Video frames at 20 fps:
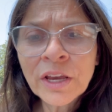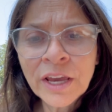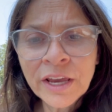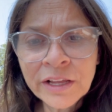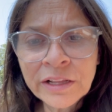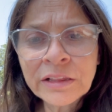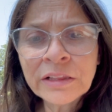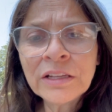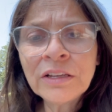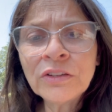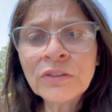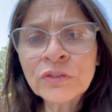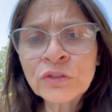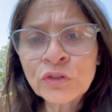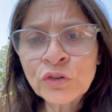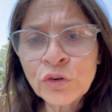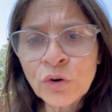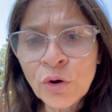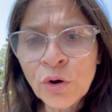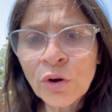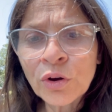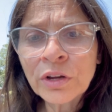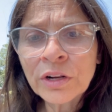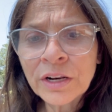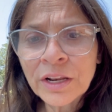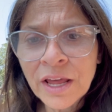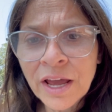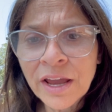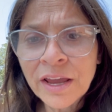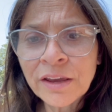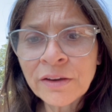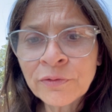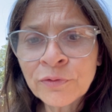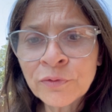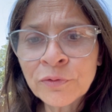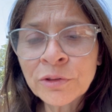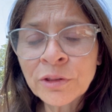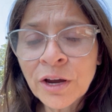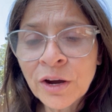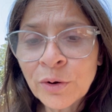healthy, strong life
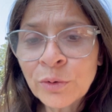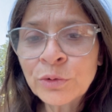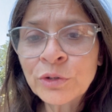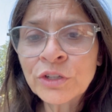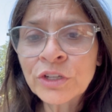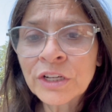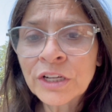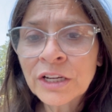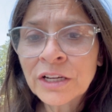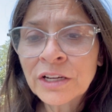without